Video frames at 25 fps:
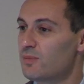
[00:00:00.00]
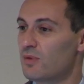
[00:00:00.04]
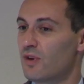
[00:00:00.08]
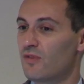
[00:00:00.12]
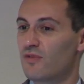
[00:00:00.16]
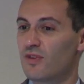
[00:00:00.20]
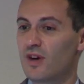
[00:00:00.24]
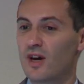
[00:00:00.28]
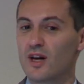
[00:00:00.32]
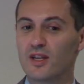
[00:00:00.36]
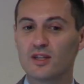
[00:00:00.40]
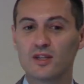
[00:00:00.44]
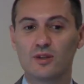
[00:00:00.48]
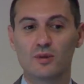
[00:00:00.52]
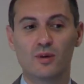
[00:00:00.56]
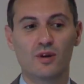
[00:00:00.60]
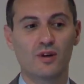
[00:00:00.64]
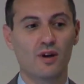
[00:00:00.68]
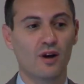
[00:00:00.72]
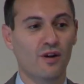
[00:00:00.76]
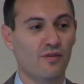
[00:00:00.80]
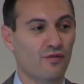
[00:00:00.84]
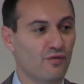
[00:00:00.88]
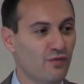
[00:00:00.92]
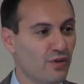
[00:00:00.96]
provide you
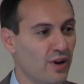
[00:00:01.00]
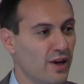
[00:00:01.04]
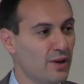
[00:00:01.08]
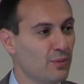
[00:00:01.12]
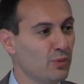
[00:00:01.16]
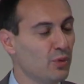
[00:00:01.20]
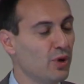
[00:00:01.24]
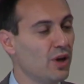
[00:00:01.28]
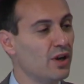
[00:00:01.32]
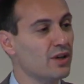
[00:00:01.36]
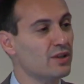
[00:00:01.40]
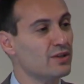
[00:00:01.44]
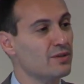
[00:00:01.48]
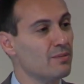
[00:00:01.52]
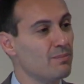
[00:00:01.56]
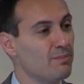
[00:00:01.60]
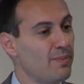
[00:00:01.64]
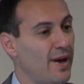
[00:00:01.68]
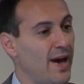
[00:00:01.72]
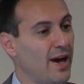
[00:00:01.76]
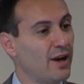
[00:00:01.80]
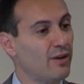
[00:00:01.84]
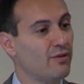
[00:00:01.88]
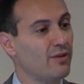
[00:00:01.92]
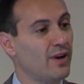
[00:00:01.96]
a framework, some
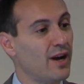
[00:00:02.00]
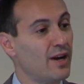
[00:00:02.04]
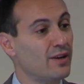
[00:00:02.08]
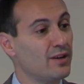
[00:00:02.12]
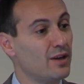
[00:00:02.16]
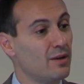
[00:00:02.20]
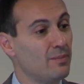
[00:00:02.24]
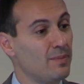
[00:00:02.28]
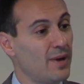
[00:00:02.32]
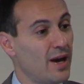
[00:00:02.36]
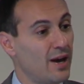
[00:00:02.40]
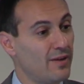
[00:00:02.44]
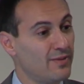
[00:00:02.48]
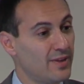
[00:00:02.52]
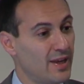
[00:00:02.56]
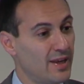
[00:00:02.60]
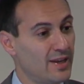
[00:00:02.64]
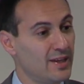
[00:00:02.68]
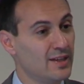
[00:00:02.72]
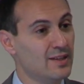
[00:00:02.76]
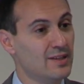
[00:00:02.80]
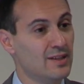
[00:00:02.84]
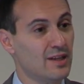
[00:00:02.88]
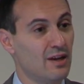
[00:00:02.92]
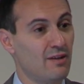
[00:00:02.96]
background about that
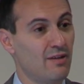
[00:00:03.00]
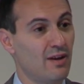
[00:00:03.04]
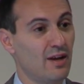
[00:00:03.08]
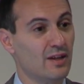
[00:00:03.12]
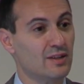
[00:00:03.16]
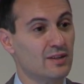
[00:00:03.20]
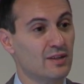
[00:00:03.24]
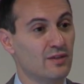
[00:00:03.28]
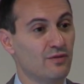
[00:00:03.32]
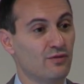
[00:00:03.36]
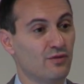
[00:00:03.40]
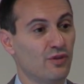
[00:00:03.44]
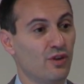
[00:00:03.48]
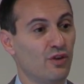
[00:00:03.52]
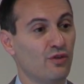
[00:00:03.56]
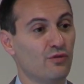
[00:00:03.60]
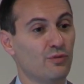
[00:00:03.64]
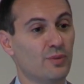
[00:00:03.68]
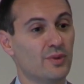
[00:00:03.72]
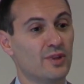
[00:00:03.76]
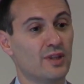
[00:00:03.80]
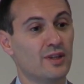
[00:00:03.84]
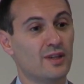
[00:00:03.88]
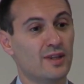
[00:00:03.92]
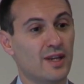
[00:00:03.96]
indirect
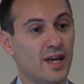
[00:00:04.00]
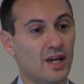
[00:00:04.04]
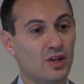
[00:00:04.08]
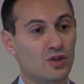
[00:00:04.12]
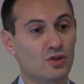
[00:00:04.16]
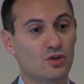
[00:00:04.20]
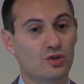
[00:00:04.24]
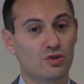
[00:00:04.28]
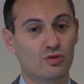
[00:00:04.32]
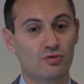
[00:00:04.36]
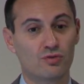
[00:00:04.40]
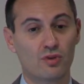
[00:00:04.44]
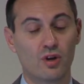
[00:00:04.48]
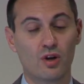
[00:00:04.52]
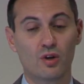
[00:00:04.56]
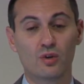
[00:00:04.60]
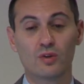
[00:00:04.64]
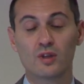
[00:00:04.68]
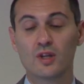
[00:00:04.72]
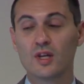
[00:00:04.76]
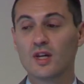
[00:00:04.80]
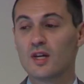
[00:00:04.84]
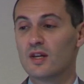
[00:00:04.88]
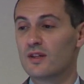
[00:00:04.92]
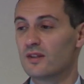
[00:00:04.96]
involvement, the national
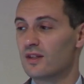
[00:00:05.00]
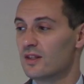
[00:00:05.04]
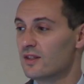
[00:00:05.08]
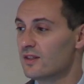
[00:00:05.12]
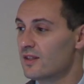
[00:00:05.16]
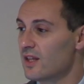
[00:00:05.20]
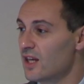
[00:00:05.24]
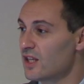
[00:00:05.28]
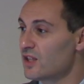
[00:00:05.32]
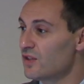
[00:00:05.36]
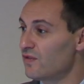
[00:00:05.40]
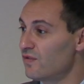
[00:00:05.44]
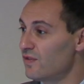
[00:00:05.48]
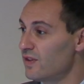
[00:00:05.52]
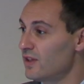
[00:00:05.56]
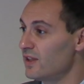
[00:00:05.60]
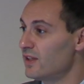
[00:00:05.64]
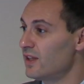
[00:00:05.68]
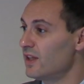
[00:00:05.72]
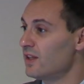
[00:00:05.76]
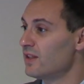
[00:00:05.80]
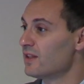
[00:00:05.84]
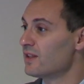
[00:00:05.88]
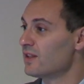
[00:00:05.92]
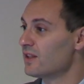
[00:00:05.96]
role that does
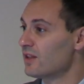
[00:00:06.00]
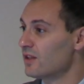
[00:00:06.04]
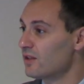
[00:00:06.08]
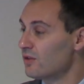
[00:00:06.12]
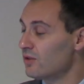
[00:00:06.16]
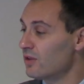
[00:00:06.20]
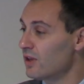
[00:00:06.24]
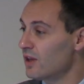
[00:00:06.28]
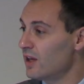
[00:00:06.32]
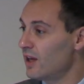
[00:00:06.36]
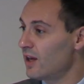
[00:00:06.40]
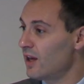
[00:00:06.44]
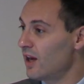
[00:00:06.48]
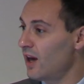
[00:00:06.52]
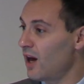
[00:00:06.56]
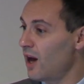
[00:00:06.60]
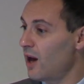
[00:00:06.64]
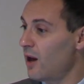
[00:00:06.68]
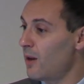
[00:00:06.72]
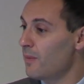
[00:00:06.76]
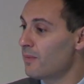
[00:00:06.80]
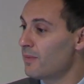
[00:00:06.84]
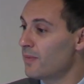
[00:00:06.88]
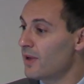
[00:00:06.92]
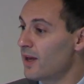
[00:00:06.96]
feed into
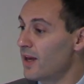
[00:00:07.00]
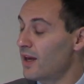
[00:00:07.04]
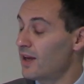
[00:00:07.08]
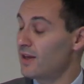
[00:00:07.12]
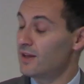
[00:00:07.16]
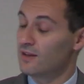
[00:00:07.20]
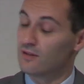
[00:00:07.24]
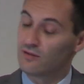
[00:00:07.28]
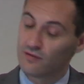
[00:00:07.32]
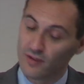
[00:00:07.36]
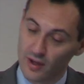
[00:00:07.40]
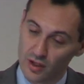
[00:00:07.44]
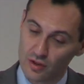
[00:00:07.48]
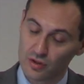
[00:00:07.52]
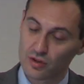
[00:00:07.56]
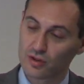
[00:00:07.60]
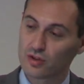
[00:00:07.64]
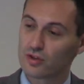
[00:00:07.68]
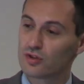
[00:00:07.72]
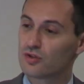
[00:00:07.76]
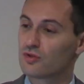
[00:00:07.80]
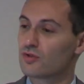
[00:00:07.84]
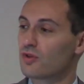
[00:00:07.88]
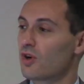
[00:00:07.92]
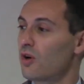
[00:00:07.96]
infection
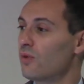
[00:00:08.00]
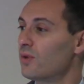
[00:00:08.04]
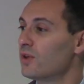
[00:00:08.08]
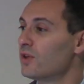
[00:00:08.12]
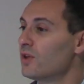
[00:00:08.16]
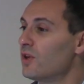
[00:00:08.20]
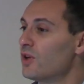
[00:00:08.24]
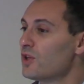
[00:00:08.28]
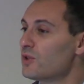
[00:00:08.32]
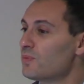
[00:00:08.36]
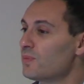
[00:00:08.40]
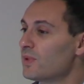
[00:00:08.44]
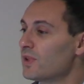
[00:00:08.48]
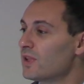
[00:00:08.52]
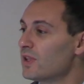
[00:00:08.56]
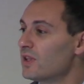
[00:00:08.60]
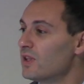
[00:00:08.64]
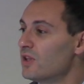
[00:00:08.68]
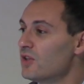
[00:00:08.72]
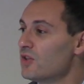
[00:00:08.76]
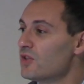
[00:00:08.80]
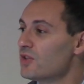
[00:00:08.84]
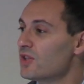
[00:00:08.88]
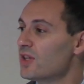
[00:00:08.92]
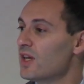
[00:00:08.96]
control in
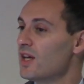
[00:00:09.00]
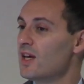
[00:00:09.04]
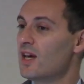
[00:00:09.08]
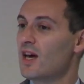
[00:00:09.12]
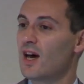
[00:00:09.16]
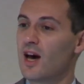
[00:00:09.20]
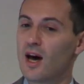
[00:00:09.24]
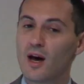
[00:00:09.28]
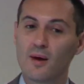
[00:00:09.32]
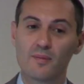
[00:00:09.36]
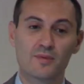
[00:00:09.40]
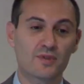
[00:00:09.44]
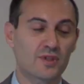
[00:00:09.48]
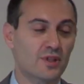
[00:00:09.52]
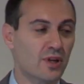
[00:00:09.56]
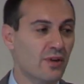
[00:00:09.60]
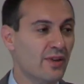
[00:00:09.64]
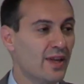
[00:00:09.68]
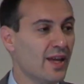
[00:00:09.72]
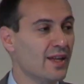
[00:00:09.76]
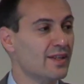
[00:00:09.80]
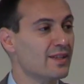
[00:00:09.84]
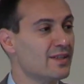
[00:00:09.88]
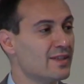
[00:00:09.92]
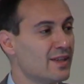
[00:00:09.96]
hospitals, so
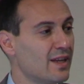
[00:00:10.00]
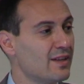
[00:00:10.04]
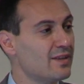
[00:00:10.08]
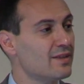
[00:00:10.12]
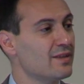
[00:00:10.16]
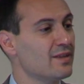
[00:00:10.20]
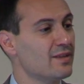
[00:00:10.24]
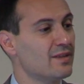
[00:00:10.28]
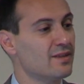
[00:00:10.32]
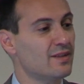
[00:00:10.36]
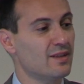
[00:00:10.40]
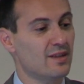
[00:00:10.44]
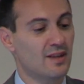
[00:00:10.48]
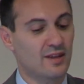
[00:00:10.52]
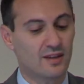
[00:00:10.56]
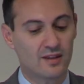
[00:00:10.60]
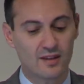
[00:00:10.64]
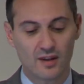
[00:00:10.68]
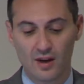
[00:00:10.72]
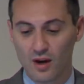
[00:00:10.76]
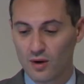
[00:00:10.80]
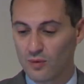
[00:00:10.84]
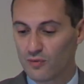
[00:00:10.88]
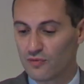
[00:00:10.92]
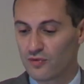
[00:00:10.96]
that sets the scene,
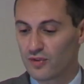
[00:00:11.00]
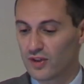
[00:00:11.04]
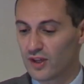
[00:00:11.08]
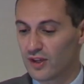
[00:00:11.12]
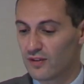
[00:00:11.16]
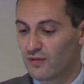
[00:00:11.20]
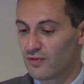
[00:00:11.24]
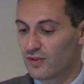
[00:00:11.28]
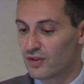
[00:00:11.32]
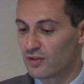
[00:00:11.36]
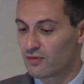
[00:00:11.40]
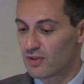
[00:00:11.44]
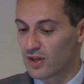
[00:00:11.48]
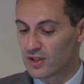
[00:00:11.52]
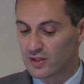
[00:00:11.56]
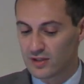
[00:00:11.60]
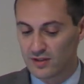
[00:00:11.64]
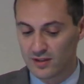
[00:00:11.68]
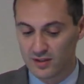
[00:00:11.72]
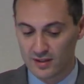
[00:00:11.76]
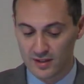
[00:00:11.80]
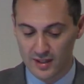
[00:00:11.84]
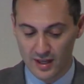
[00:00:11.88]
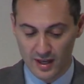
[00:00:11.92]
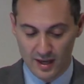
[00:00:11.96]
hopefully, for the rest
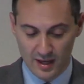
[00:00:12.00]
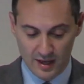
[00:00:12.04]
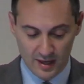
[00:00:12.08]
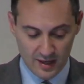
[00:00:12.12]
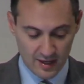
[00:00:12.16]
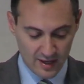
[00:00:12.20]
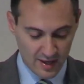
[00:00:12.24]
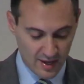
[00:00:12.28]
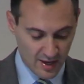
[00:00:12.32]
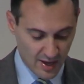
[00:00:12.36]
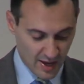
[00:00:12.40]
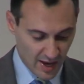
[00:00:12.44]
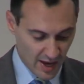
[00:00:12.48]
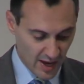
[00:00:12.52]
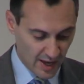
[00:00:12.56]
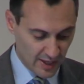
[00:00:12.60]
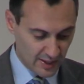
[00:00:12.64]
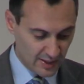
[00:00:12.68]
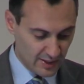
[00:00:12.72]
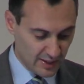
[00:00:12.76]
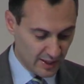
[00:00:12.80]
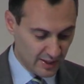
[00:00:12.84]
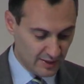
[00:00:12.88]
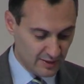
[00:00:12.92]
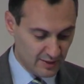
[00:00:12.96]
of the day
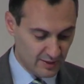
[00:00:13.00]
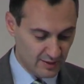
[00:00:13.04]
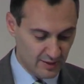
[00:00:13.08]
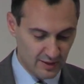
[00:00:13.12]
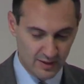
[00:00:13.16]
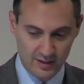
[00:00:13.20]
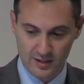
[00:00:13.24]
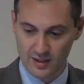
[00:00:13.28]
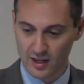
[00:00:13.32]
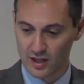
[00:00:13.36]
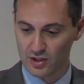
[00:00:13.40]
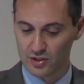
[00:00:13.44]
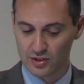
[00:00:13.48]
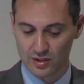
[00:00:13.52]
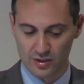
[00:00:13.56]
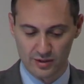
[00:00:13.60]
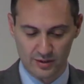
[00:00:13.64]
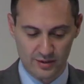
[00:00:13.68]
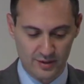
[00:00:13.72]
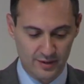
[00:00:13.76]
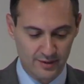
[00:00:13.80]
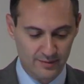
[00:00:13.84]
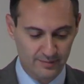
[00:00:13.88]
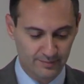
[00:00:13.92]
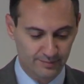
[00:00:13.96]
and later
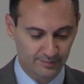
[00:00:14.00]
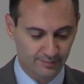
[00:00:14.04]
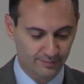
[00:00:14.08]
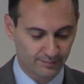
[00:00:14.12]
discussions.